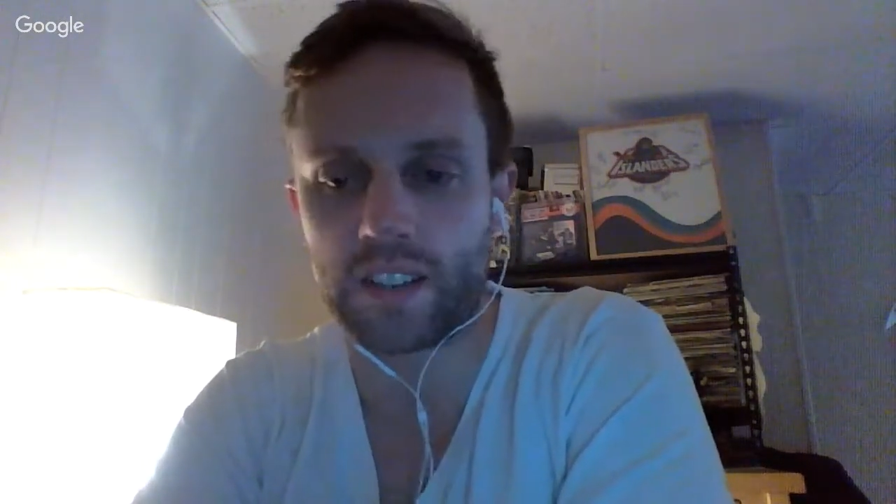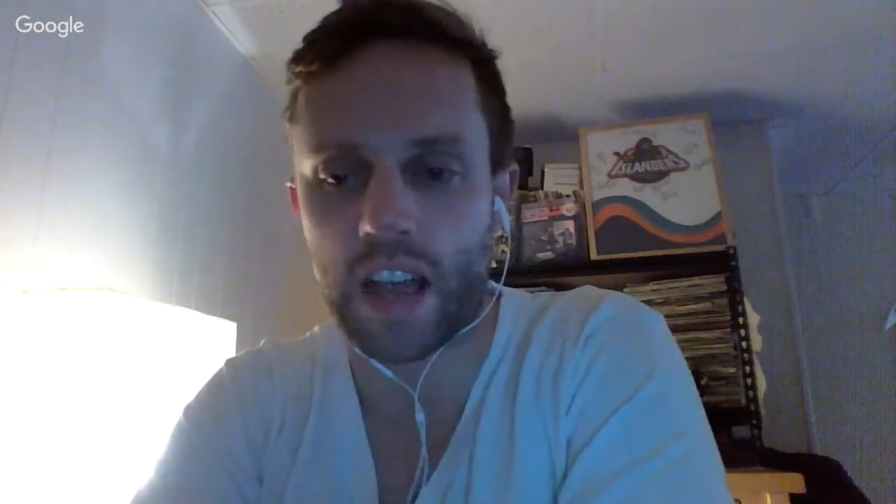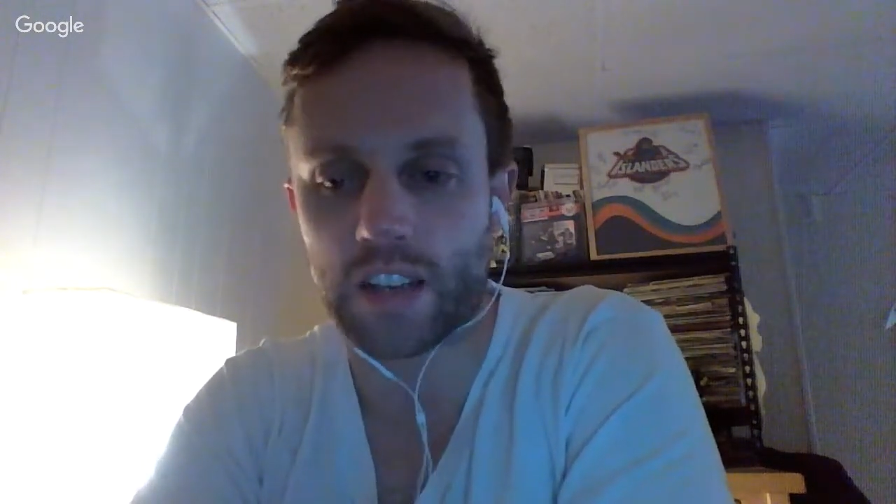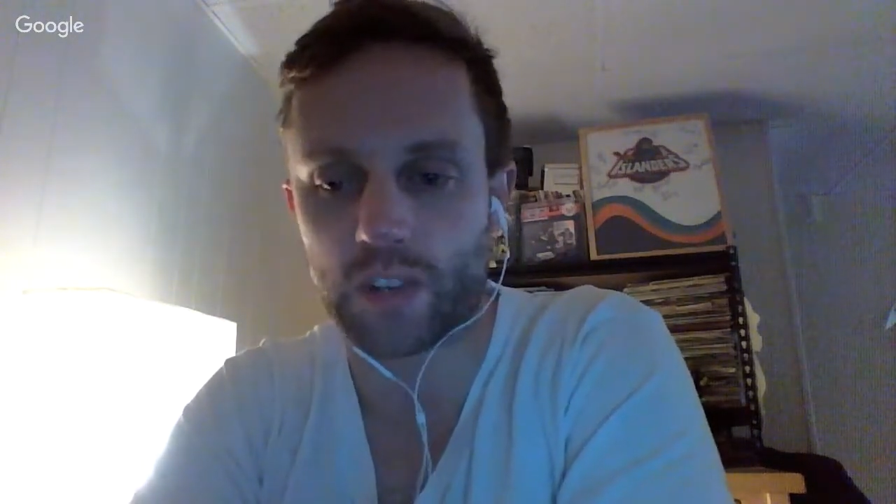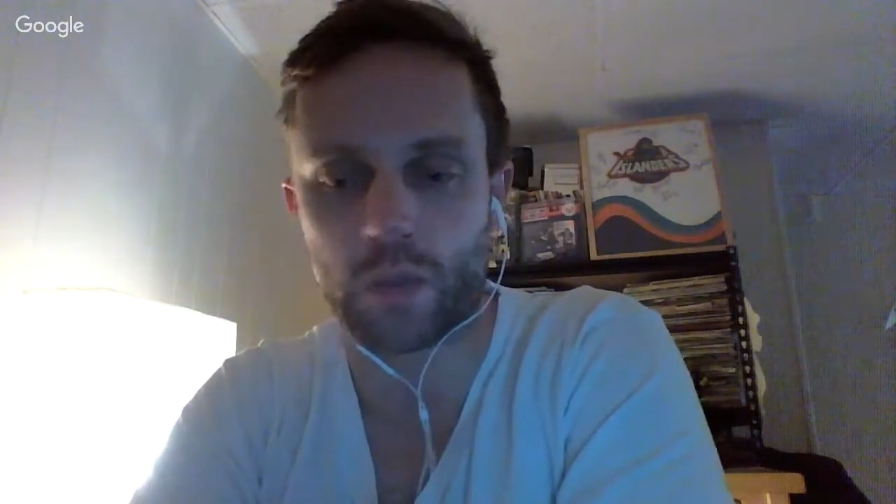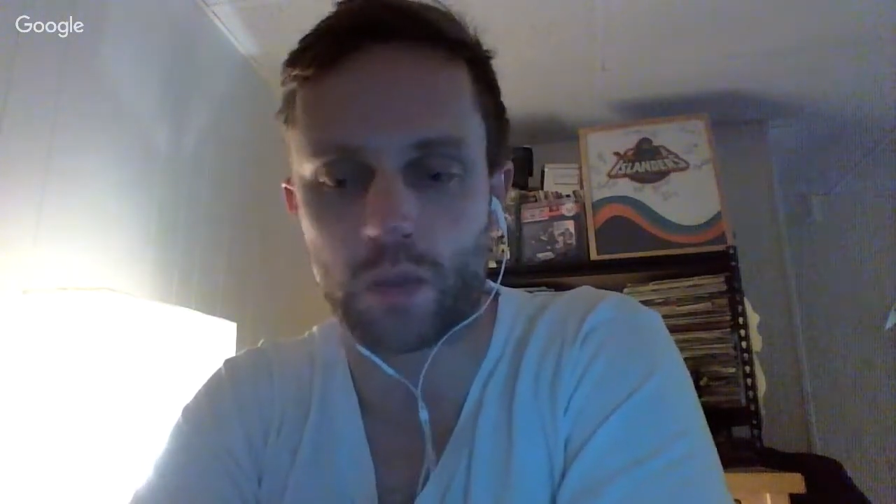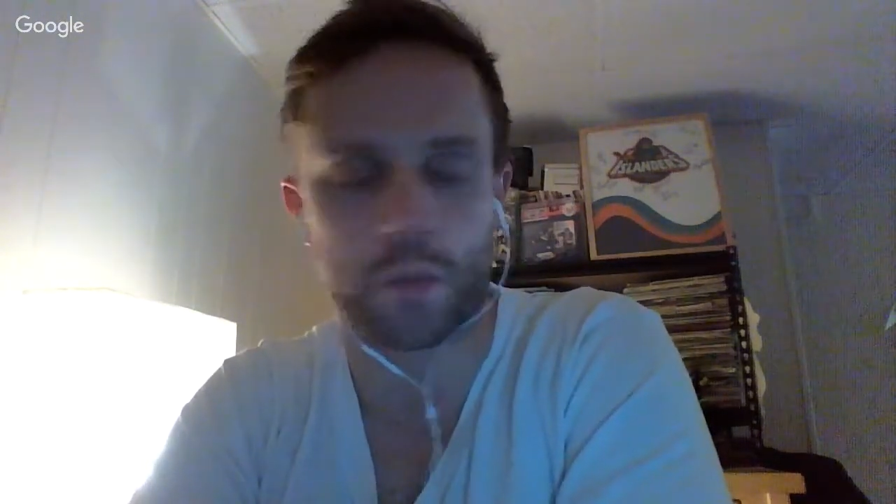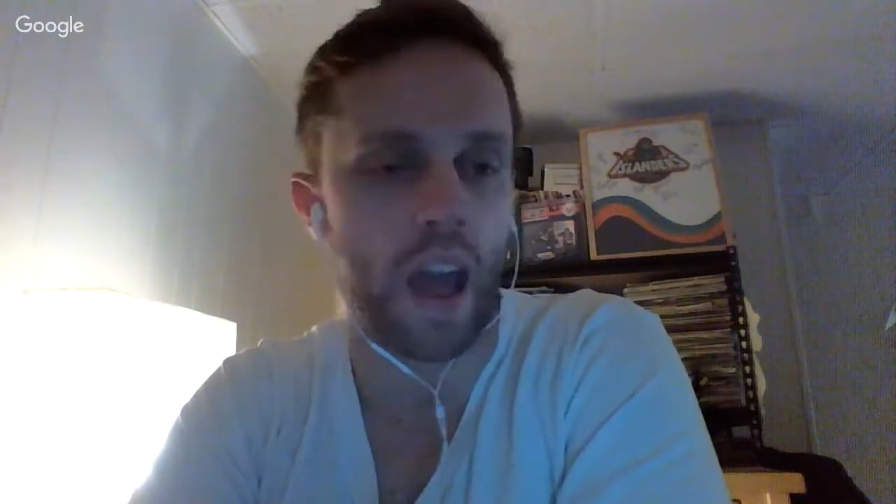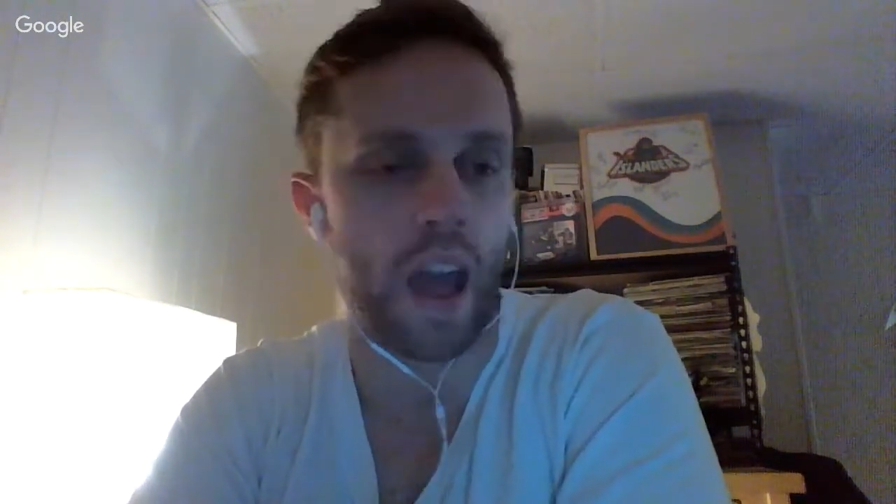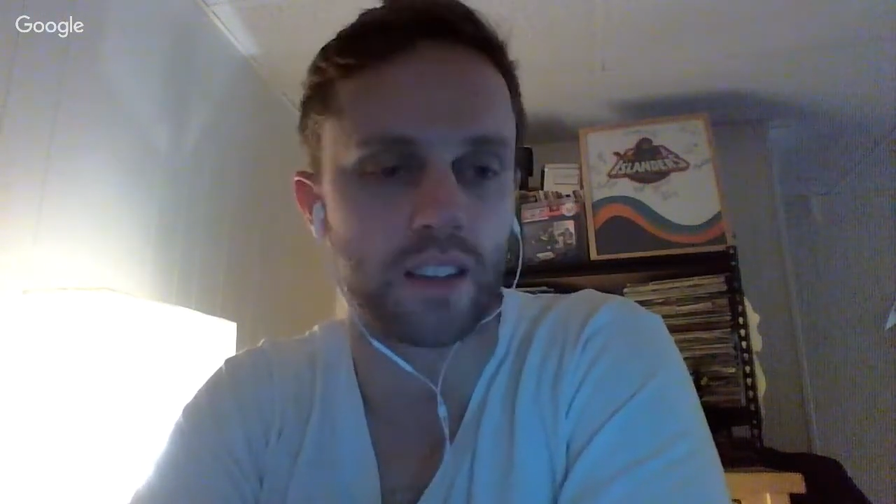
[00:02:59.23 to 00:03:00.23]
these Astros
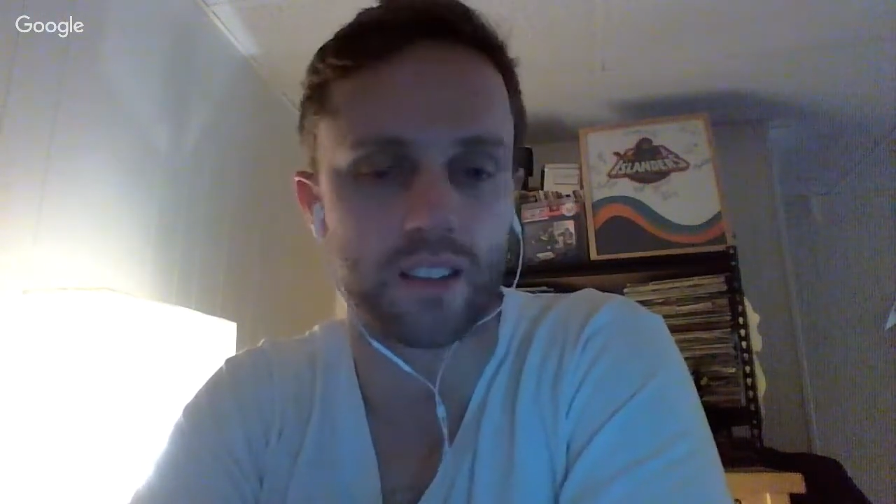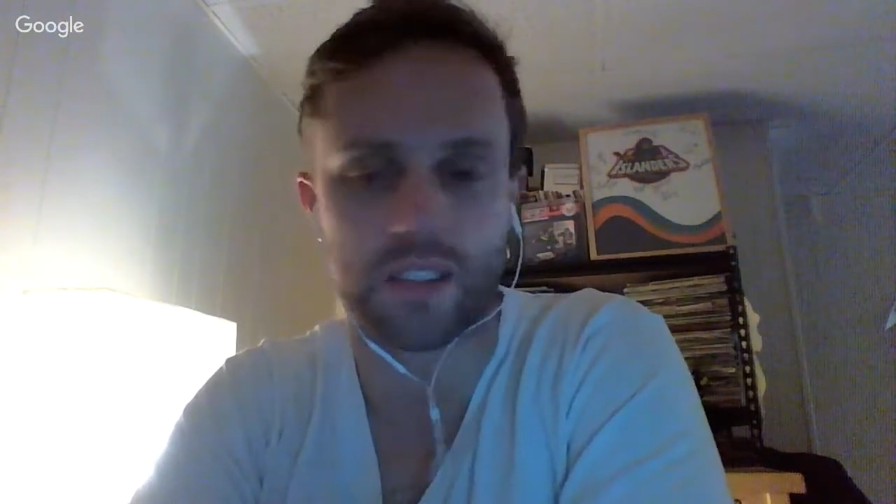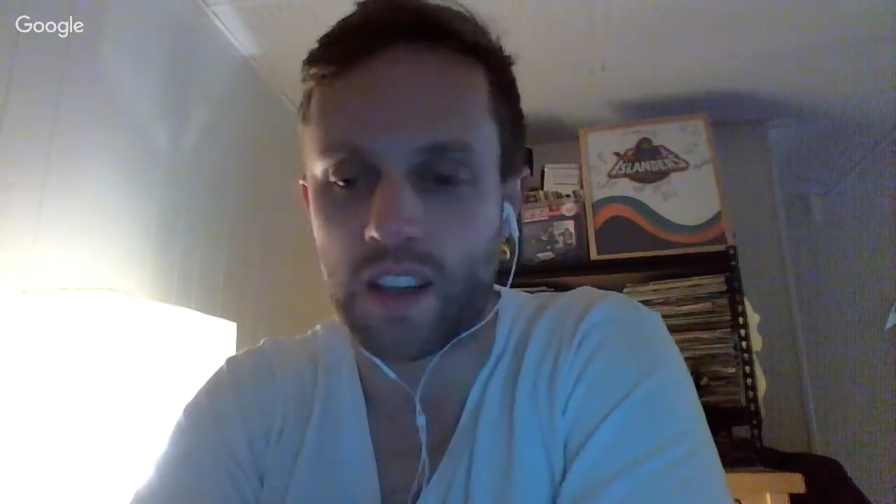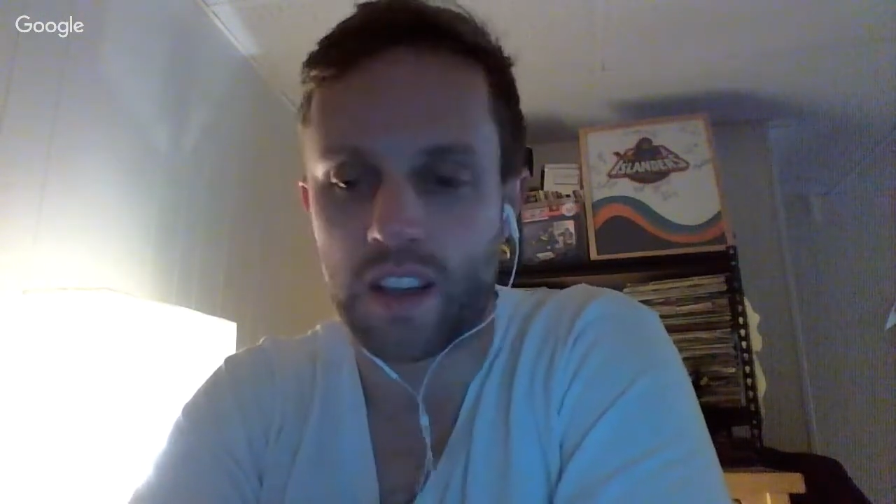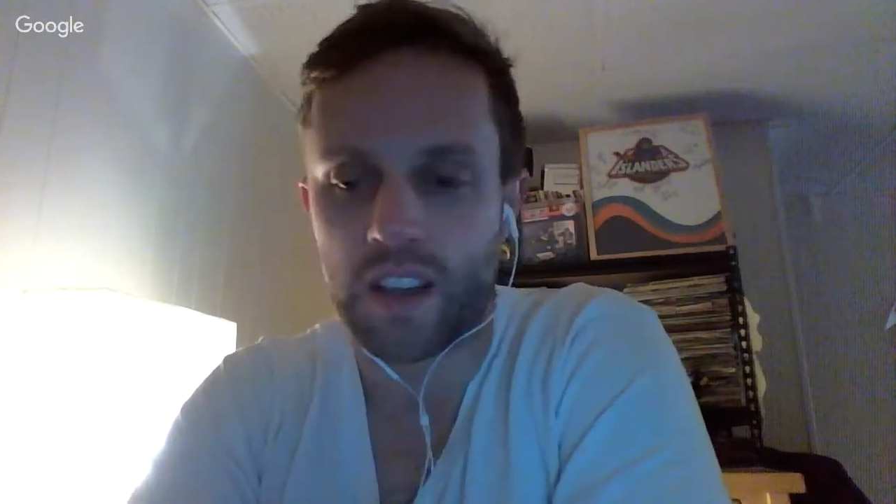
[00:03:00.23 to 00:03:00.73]
bats